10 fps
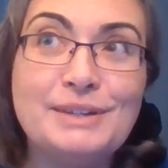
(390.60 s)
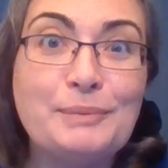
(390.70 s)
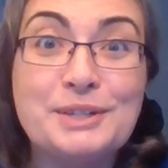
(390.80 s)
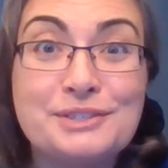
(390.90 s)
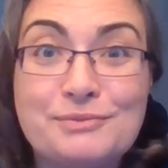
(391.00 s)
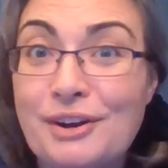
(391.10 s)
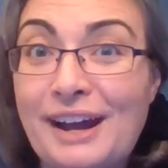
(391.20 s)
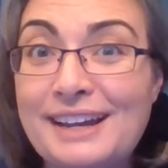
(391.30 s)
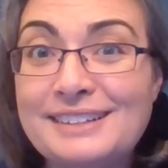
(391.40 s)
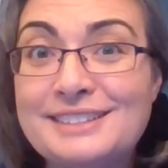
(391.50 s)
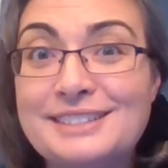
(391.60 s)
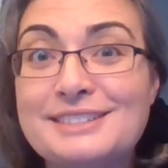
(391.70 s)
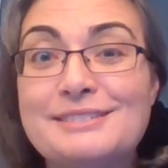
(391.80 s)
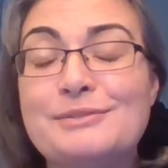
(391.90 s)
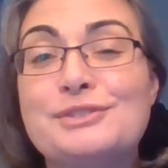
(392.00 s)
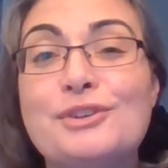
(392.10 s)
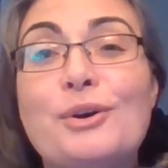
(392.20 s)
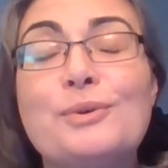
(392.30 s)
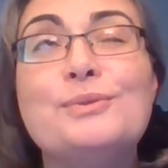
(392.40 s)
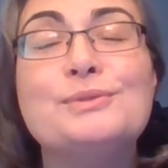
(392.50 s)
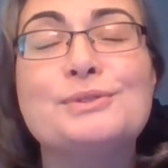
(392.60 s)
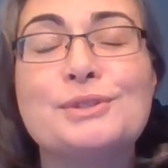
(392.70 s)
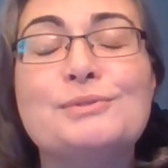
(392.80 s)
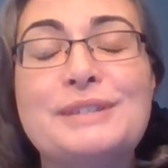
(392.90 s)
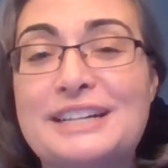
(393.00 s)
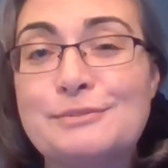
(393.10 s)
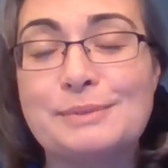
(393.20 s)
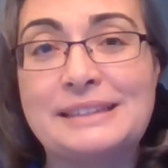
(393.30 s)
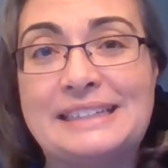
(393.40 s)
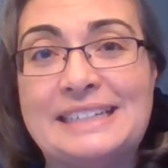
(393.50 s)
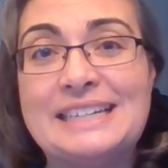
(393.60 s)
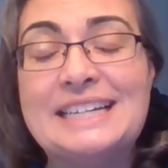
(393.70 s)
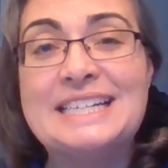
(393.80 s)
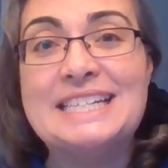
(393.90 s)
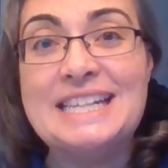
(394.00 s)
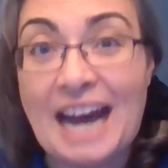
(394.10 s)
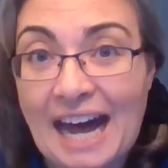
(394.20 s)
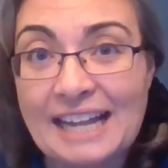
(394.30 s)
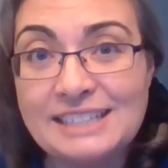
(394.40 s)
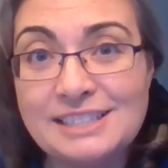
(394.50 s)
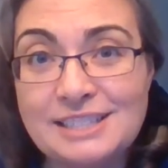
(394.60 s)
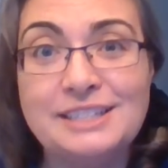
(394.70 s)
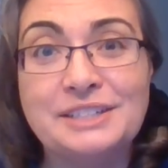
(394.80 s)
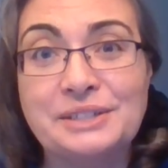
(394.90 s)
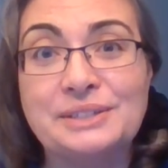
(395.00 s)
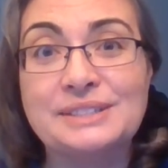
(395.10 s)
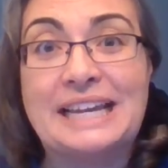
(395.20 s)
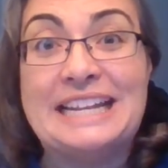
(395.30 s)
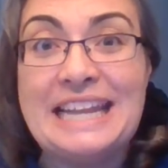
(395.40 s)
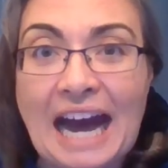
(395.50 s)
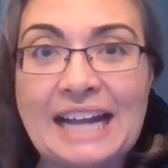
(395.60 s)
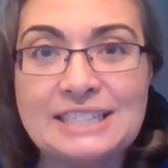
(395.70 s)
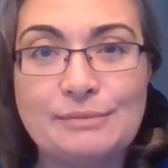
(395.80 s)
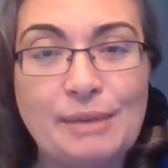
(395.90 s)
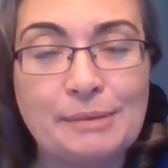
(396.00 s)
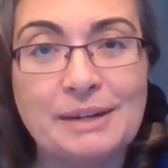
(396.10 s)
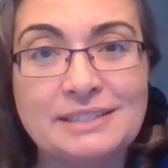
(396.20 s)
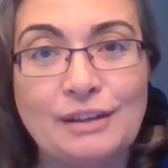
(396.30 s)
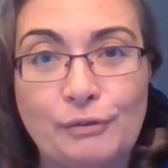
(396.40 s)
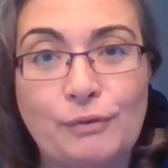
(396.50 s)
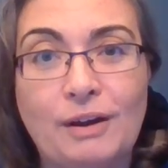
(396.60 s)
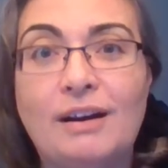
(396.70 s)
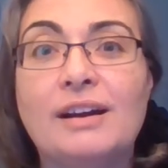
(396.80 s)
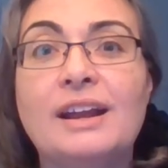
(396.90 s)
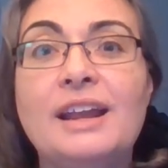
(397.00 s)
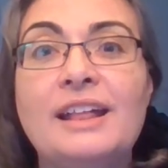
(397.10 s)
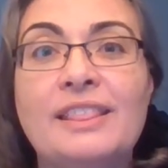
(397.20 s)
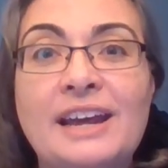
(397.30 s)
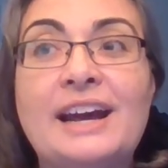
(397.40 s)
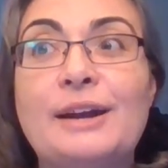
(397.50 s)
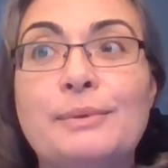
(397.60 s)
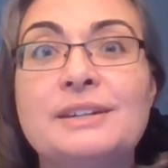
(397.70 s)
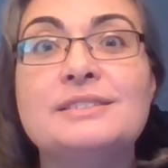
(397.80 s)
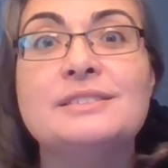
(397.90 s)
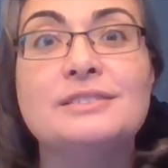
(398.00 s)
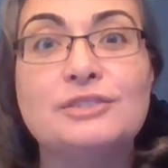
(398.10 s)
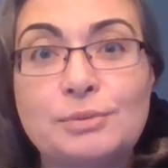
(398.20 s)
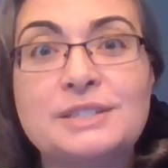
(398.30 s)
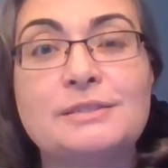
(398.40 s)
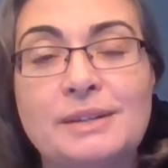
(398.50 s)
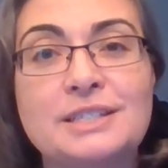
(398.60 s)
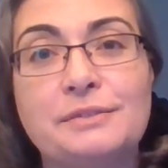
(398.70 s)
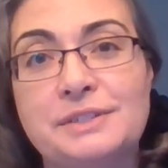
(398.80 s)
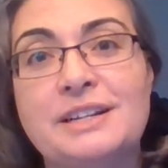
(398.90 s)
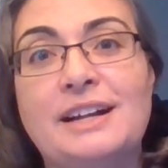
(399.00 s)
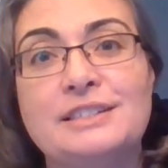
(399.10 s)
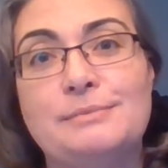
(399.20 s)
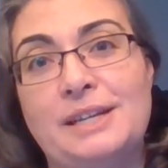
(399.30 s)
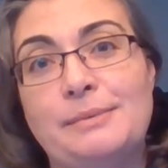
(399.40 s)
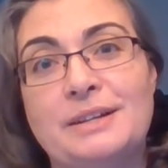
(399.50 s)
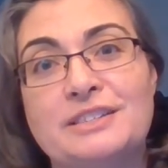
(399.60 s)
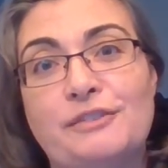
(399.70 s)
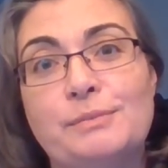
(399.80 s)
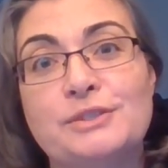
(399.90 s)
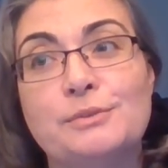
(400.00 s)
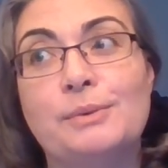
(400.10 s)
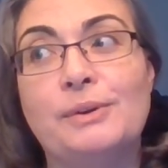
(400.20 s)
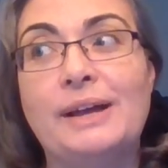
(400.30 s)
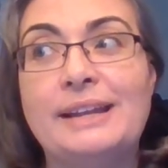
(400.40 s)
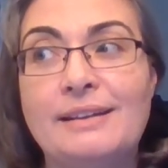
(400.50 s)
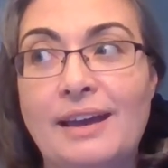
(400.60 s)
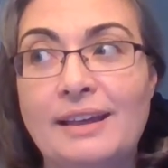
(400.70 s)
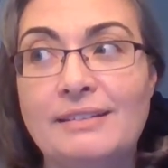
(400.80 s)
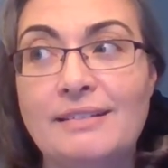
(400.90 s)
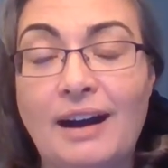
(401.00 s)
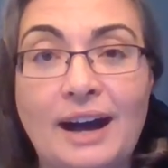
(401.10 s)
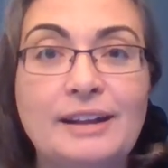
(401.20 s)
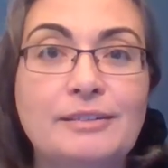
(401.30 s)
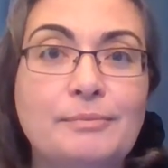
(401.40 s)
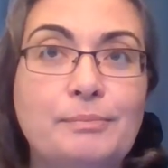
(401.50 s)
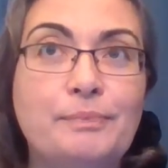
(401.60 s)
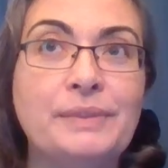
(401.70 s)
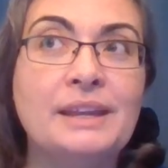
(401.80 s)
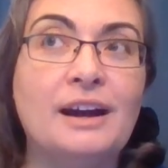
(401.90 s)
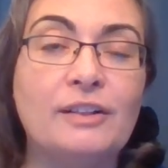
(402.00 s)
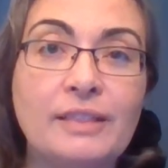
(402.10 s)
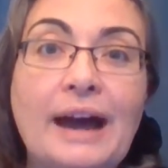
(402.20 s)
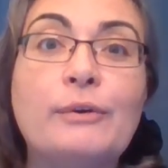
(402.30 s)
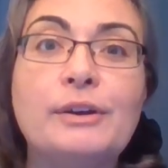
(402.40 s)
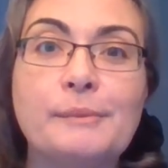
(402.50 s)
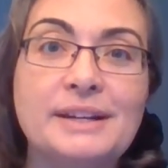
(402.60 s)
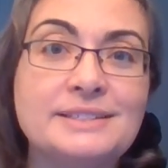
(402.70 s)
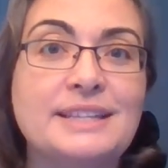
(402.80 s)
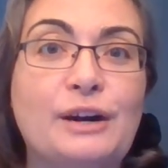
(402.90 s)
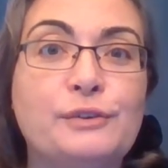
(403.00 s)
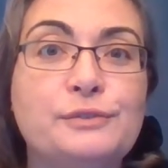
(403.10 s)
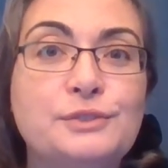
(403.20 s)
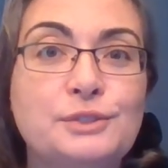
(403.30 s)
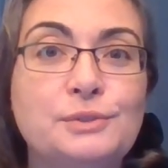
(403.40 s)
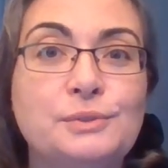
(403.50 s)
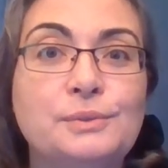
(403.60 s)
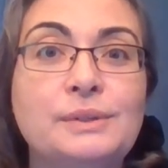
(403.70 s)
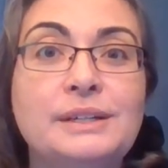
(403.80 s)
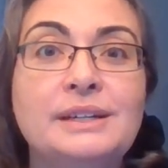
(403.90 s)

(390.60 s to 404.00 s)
was trying to so desperately not to yield and not to make myself wrong, that I was twisting myself into knots and making myself miserable, and not allowing myself to